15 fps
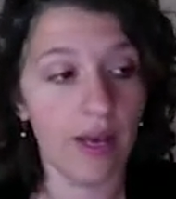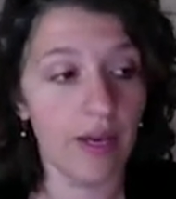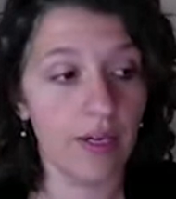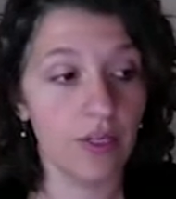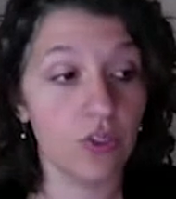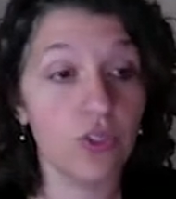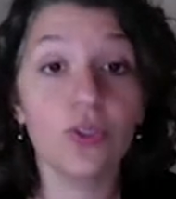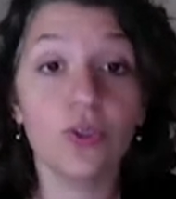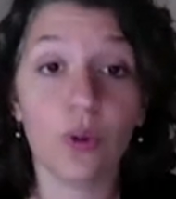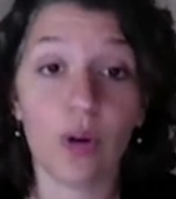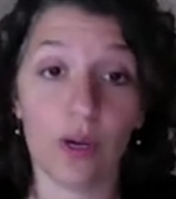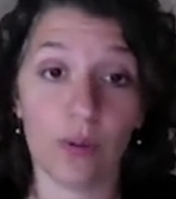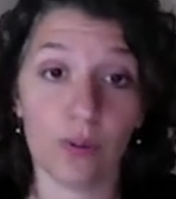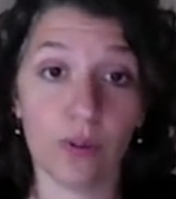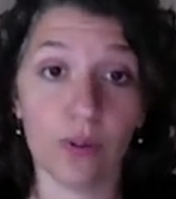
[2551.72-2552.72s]
True to
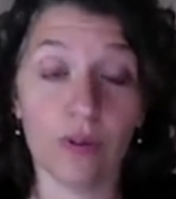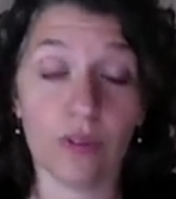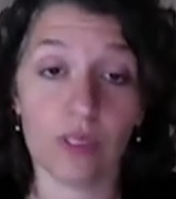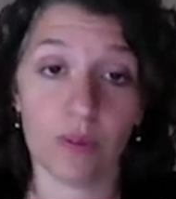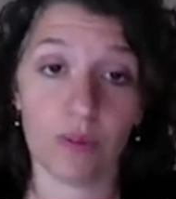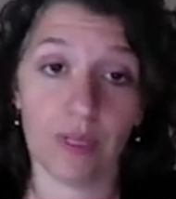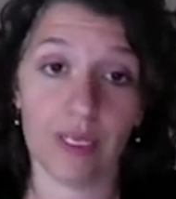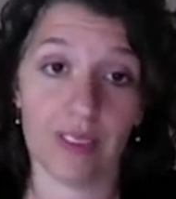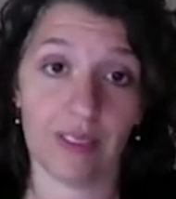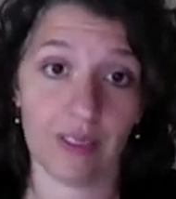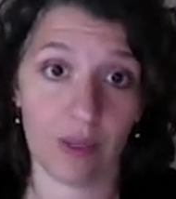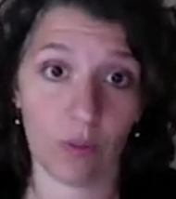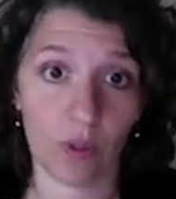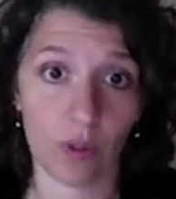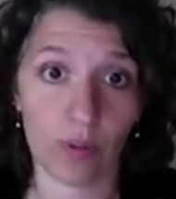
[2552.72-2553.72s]
our roots, the places
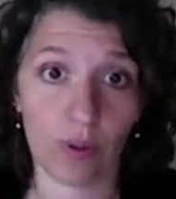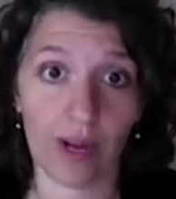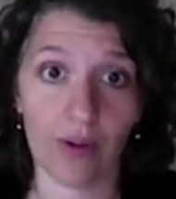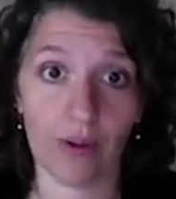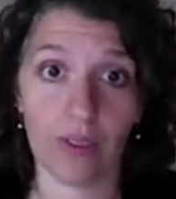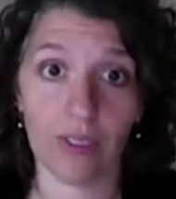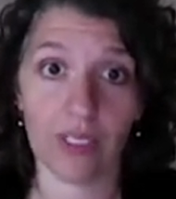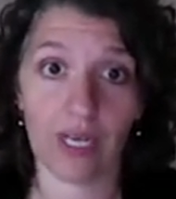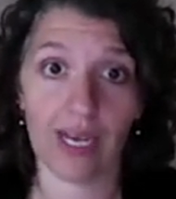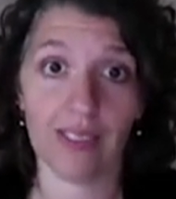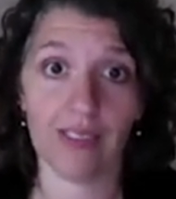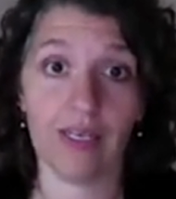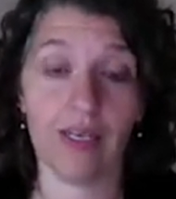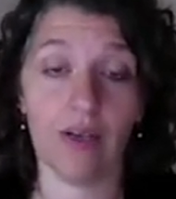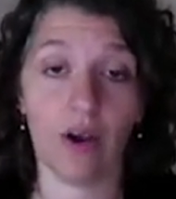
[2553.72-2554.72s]
that we're
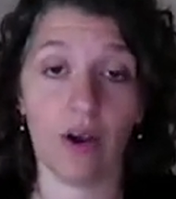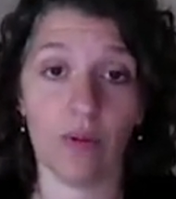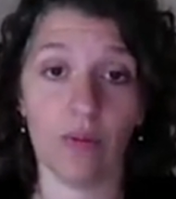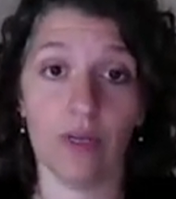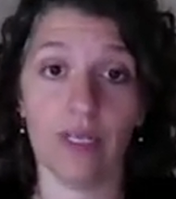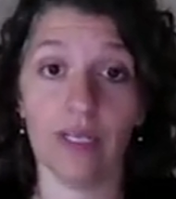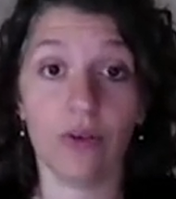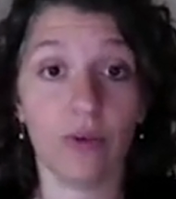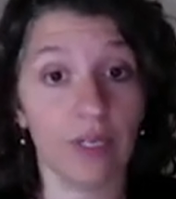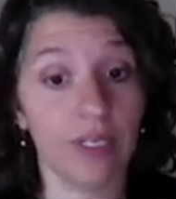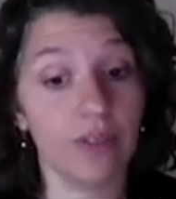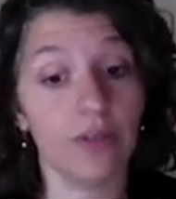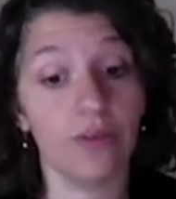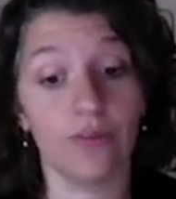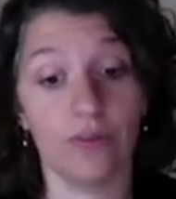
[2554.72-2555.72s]
prioritizing are really
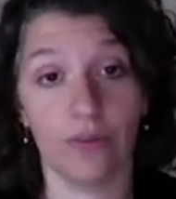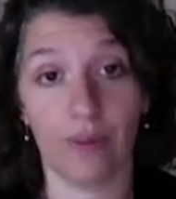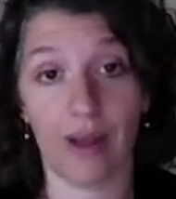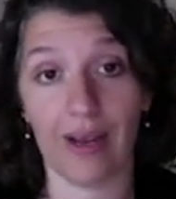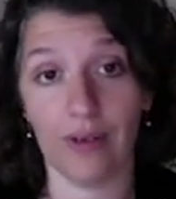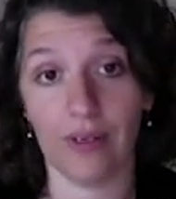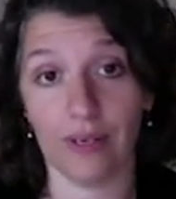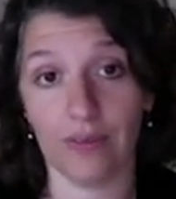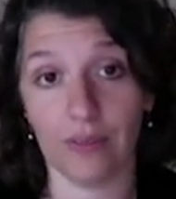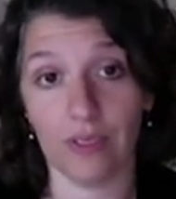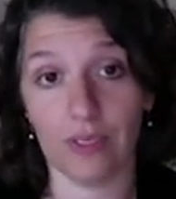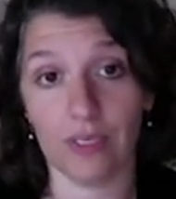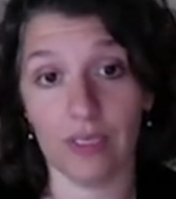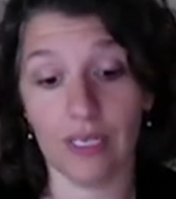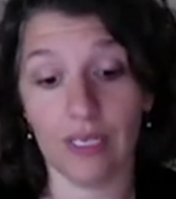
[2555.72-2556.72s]
critical for
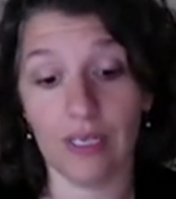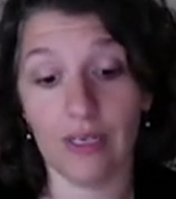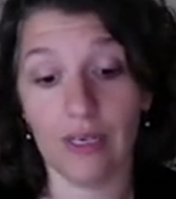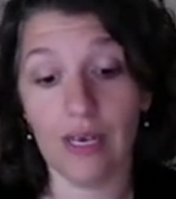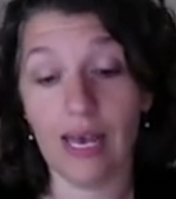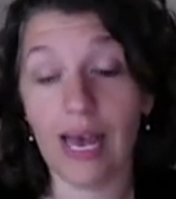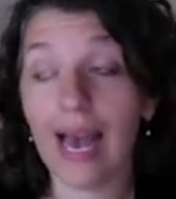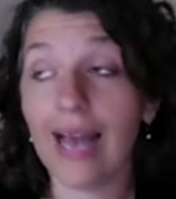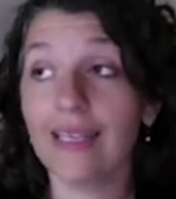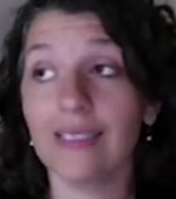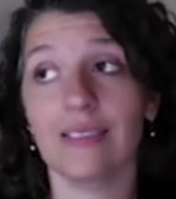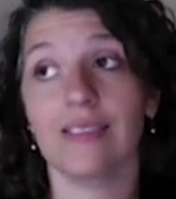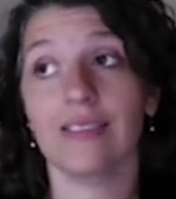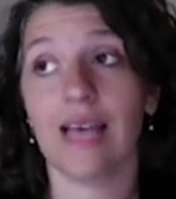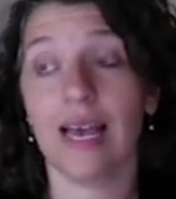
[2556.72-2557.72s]
biodiversity. And as
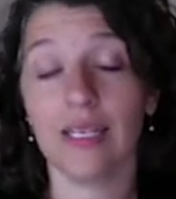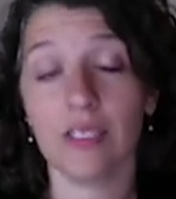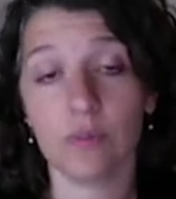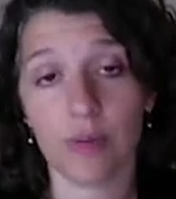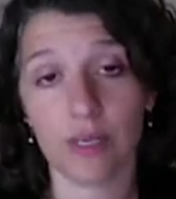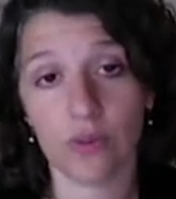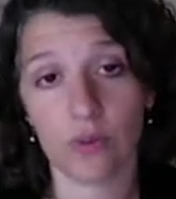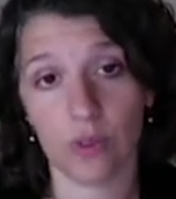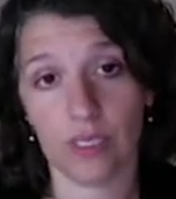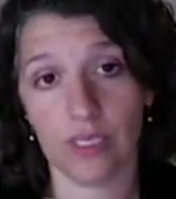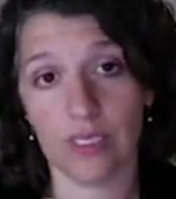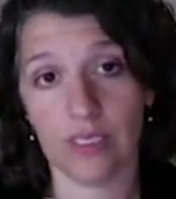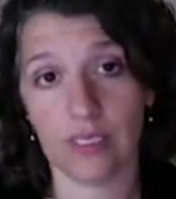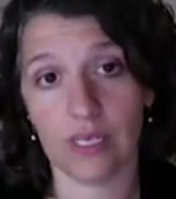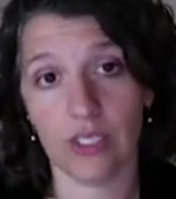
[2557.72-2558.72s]
a science-based
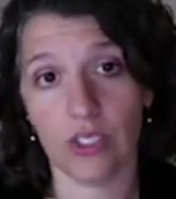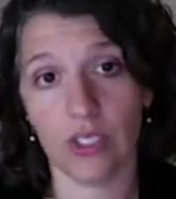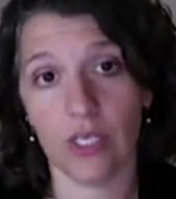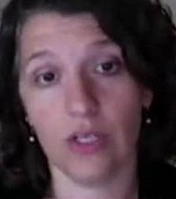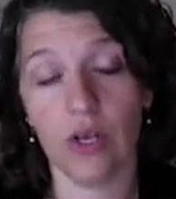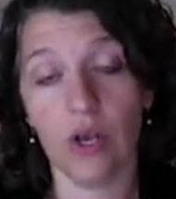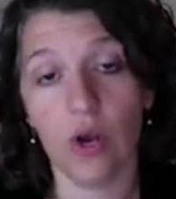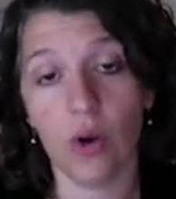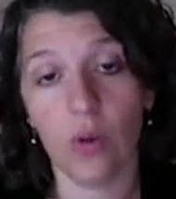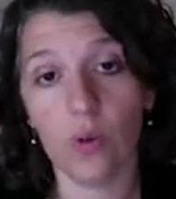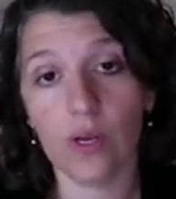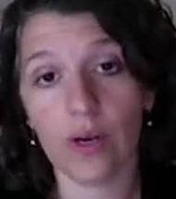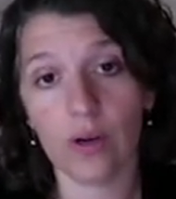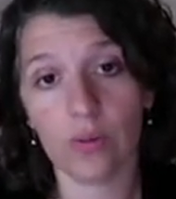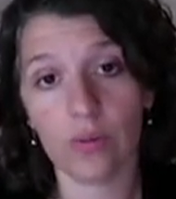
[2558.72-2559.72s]
organization, we
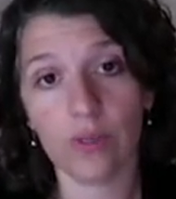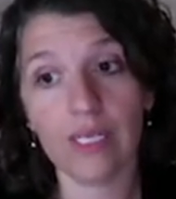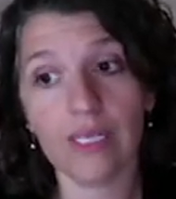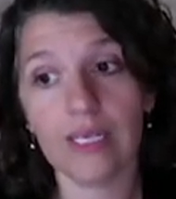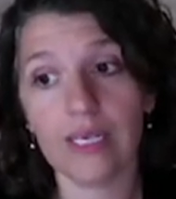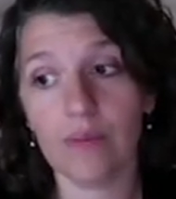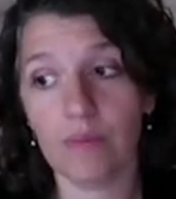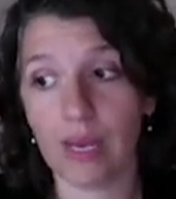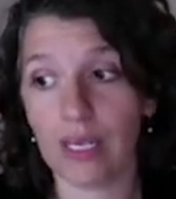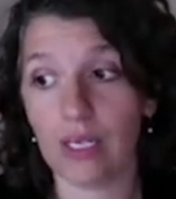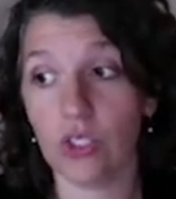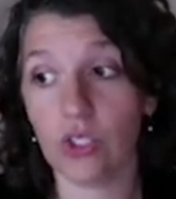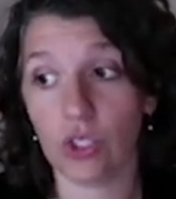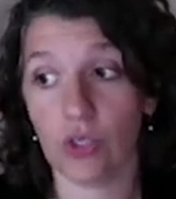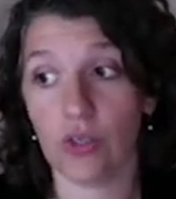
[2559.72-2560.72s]
are really making
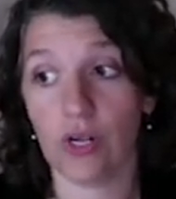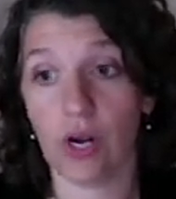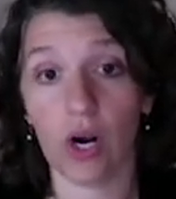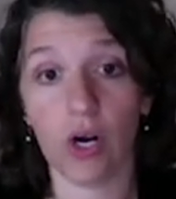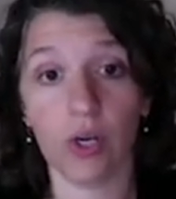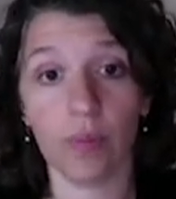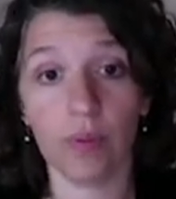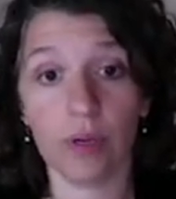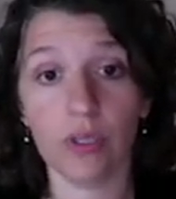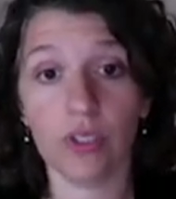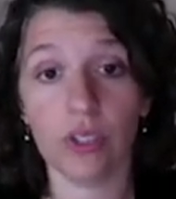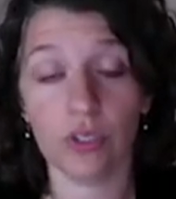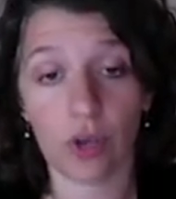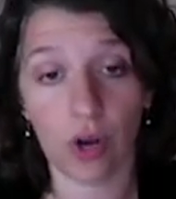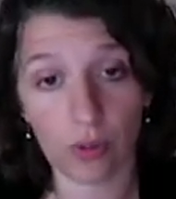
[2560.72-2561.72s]
sure that our
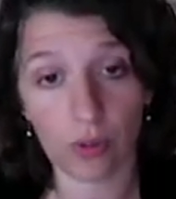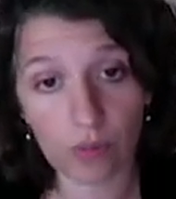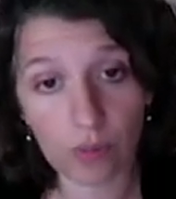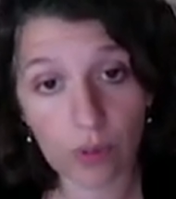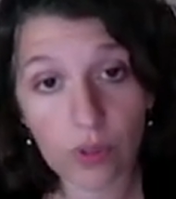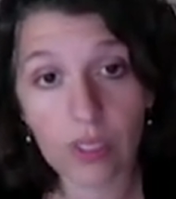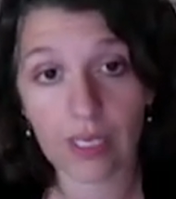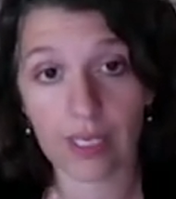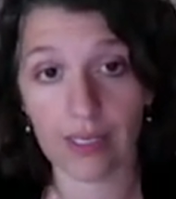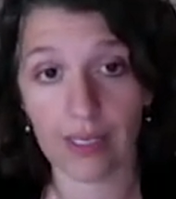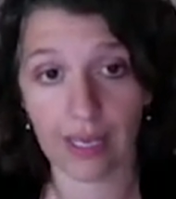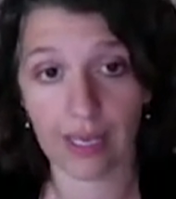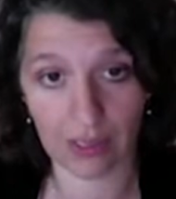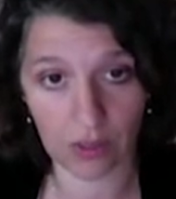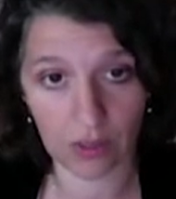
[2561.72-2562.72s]
approaches are rooted
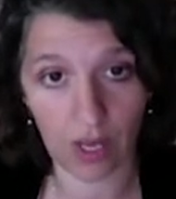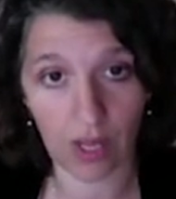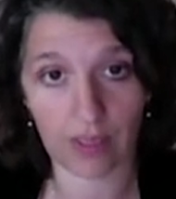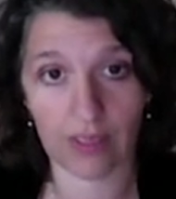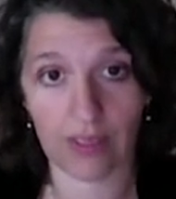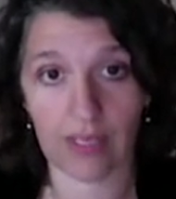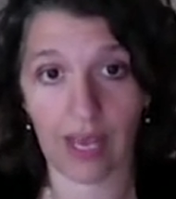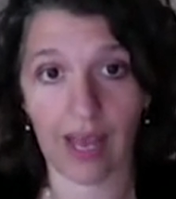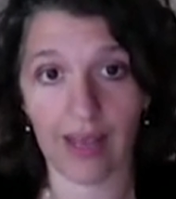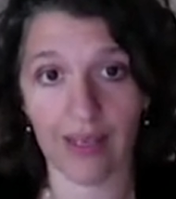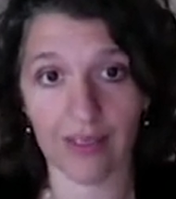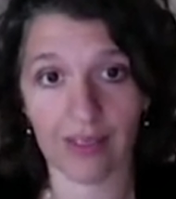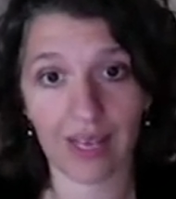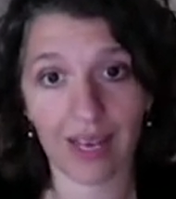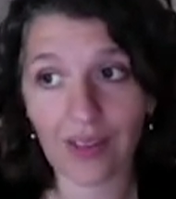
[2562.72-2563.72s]
in solid
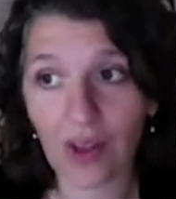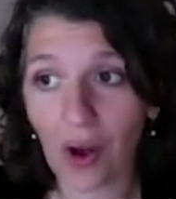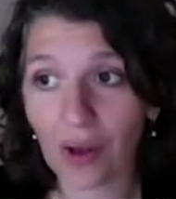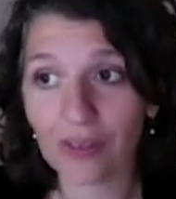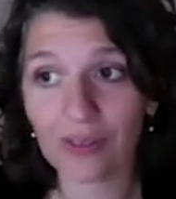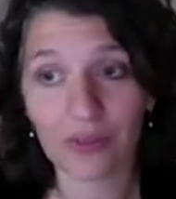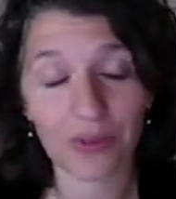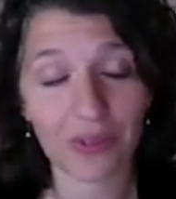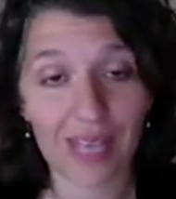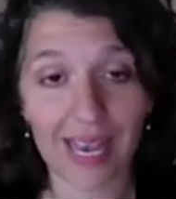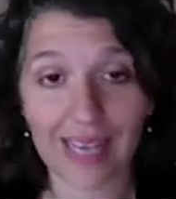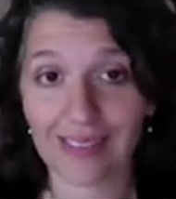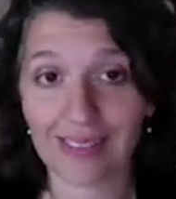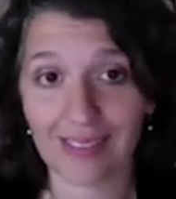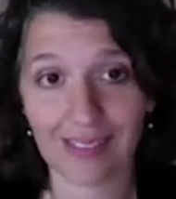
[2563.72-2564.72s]
science and also
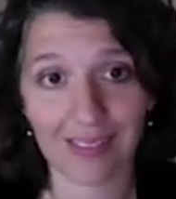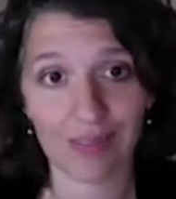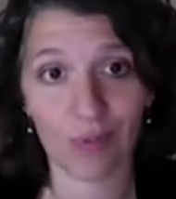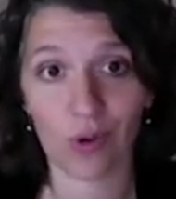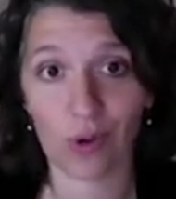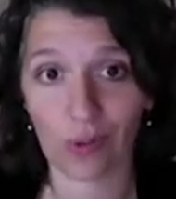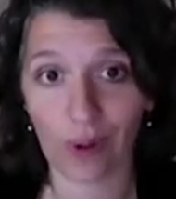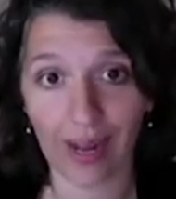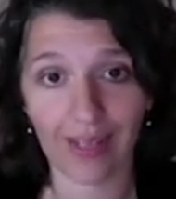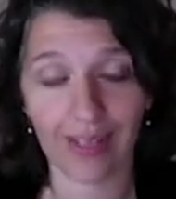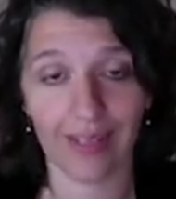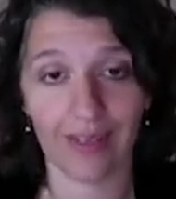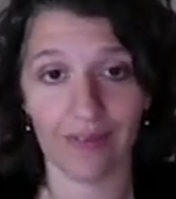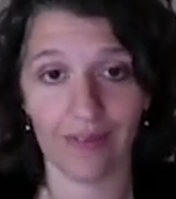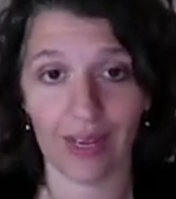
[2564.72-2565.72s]
testing some great
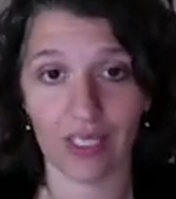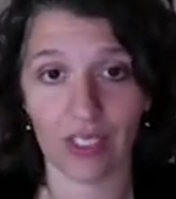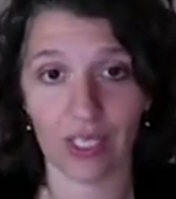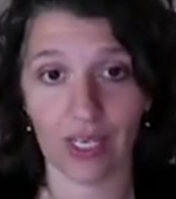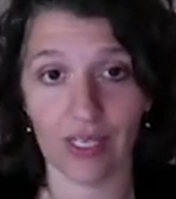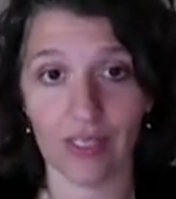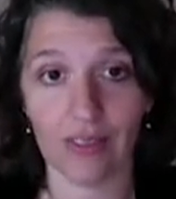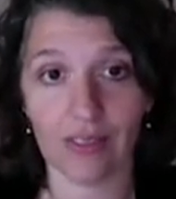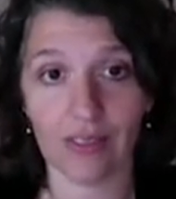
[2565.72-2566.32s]
innovations.